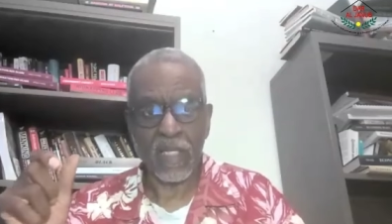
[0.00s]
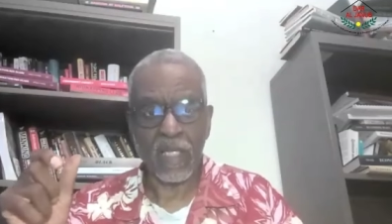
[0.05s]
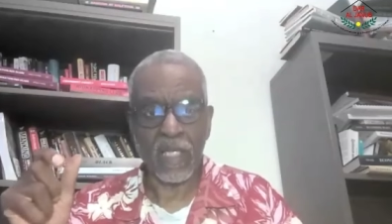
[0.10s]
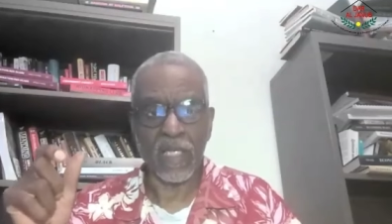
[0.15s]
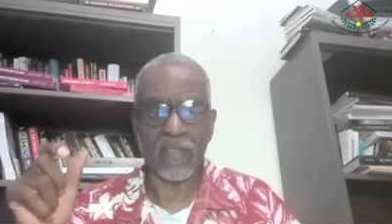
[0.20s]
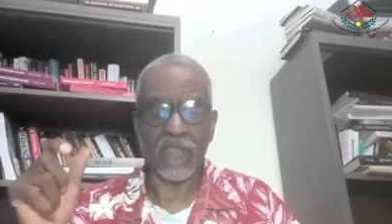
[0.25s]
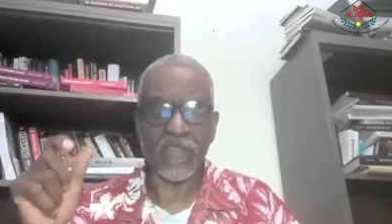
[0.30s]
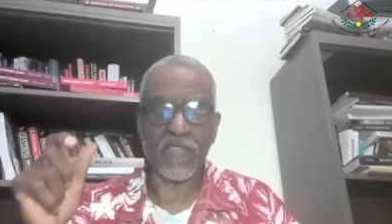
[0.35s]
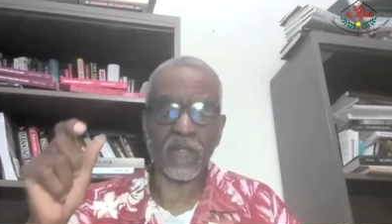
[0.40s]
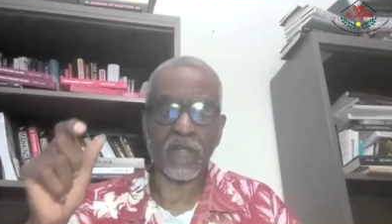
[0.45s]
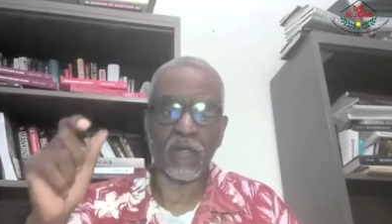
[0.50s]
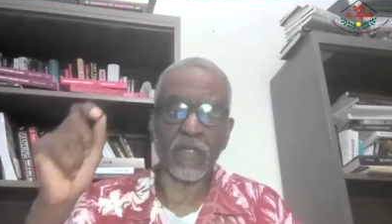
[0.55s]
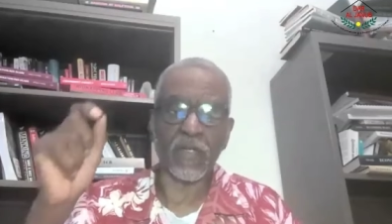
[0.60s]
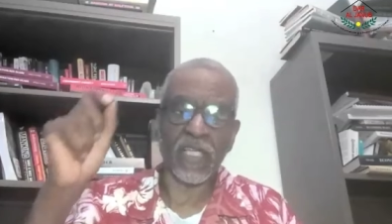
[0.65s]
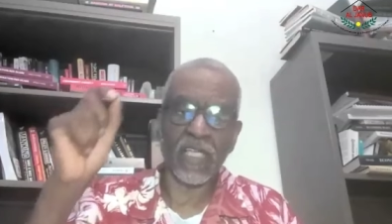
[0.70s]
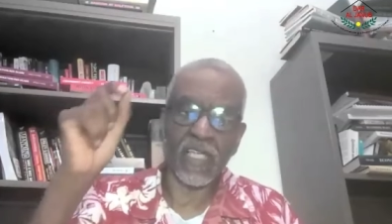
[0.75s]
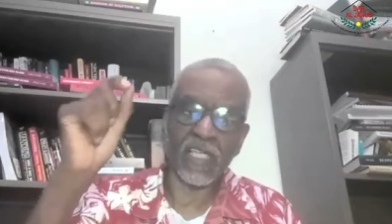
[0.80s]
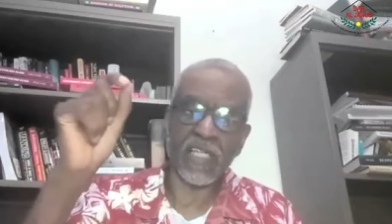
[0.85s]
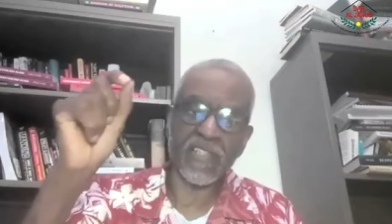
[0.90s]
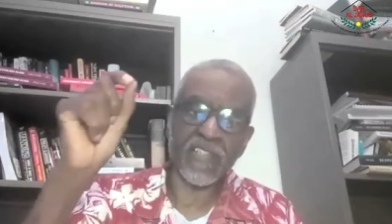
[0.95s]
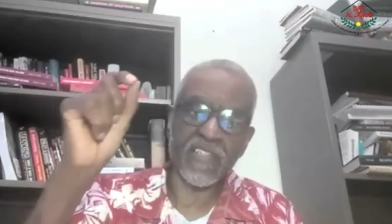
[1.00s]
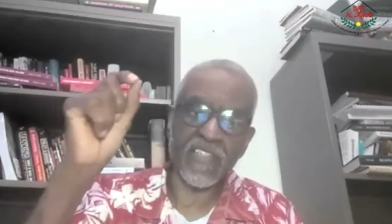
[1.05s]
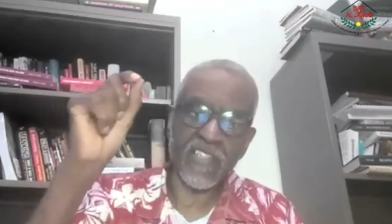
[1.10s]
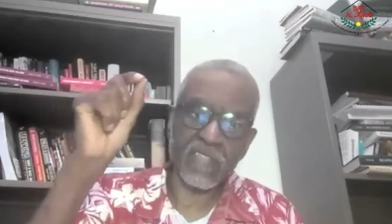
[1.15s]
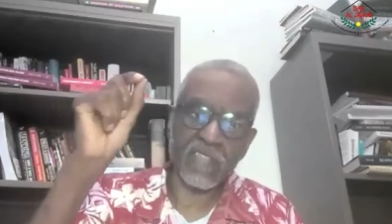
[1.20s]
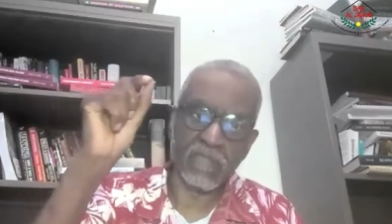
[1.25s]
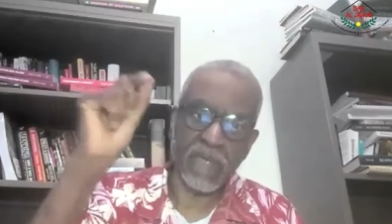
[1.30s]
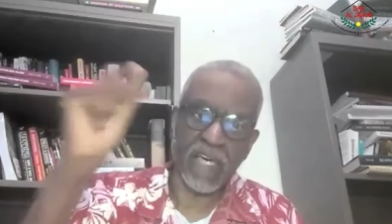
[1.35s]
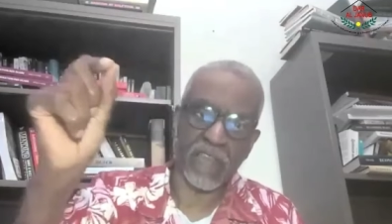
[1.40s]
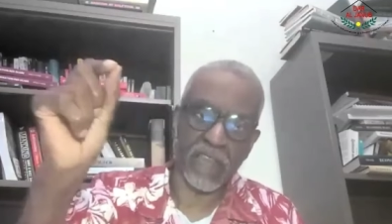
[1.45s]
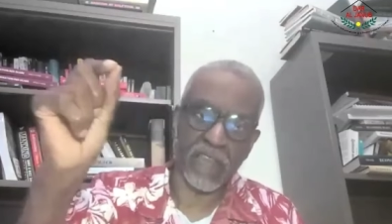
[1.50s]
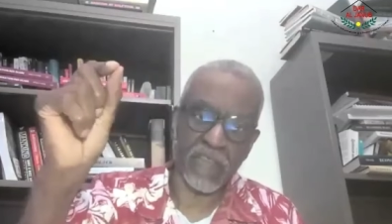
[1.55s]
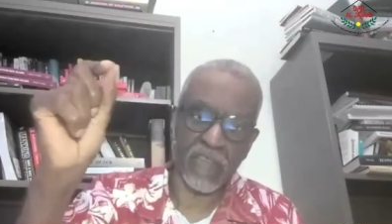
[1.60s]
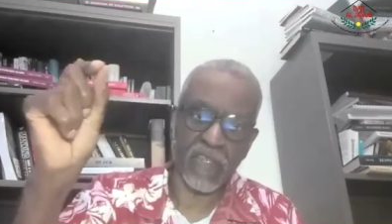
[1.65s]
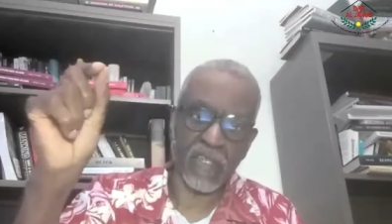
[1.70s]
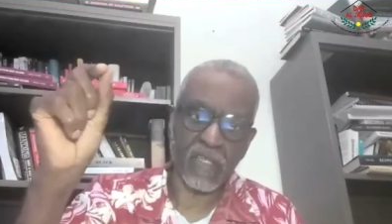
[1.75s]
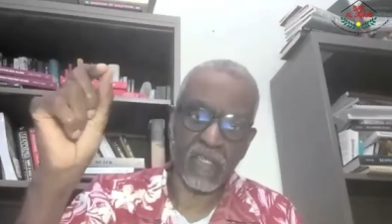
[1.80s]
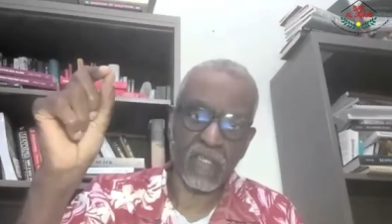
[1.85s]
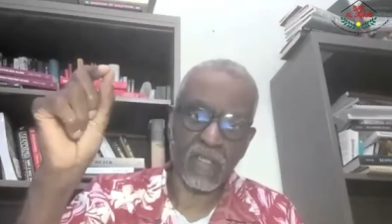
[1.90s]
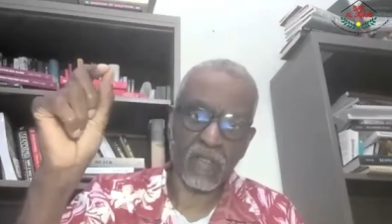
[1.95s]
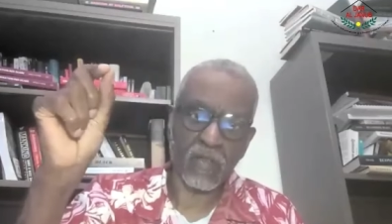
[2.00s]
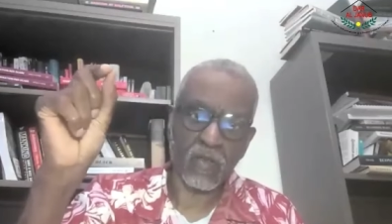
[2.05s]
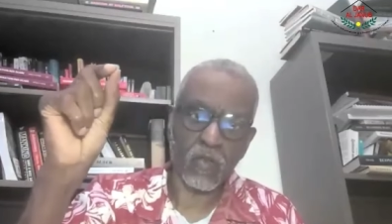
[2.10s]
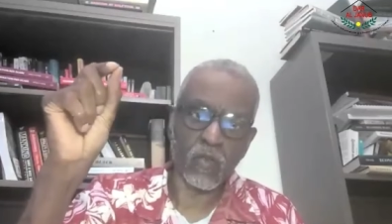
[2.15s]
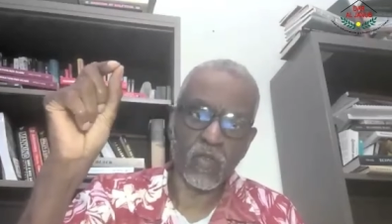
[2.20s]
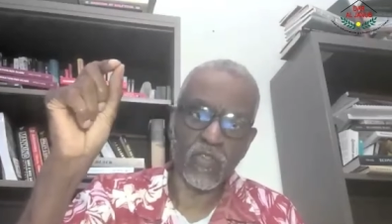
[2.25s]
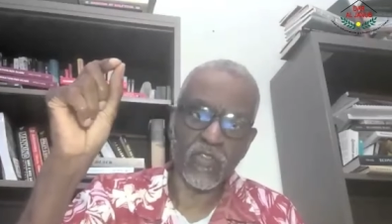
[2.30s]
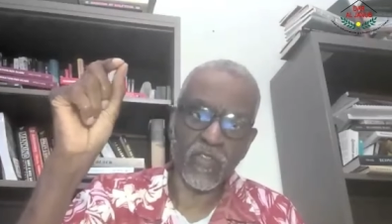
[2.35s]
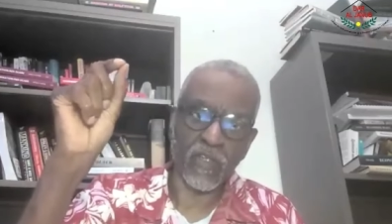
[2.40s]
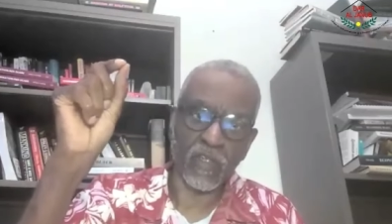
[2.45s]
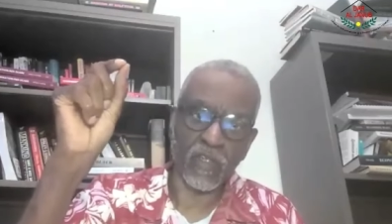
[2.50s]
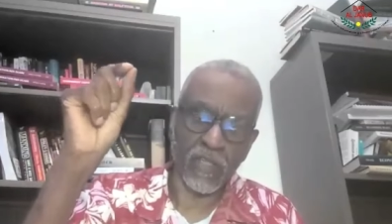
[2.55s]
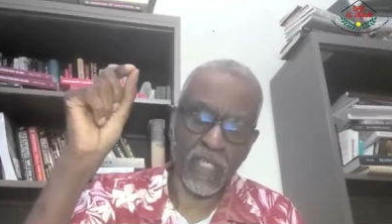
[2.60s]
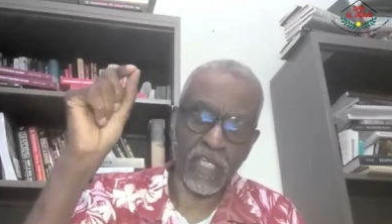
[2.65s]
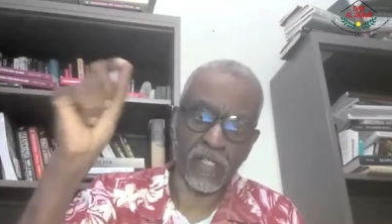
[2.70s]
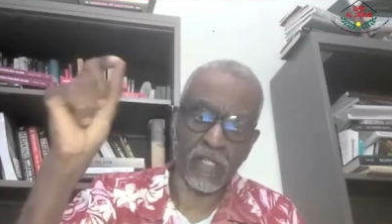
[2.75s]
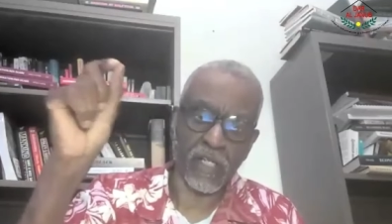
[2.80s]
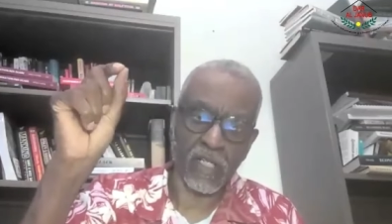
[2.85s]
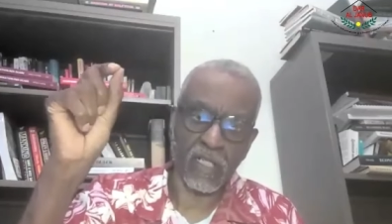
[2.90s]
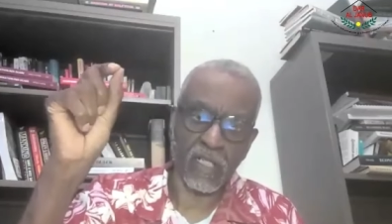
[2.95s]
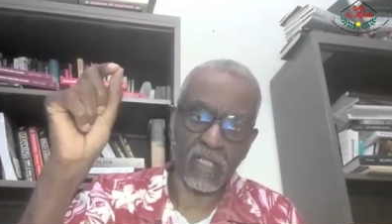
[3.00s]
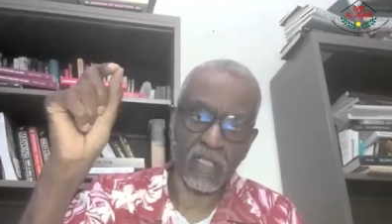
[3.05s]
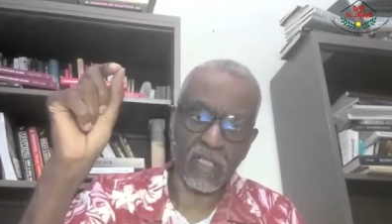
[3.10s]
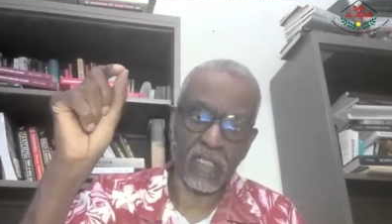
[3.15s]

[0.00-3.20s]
And so Ian Smith, who was the leader